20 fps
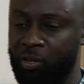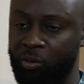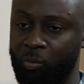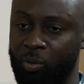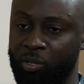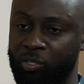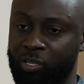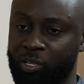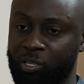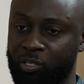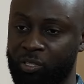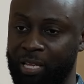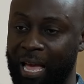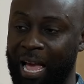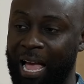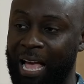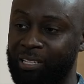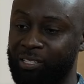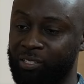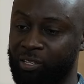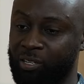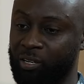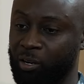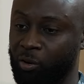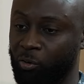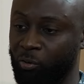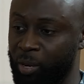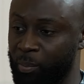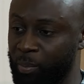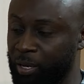which is the ASCA
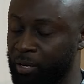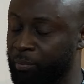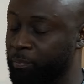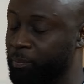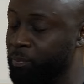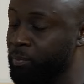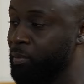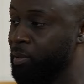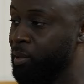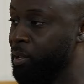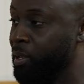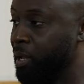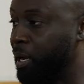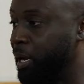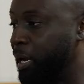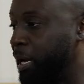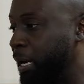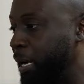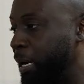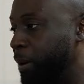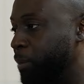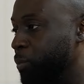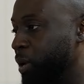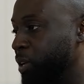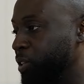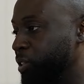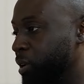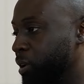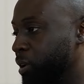agreement, which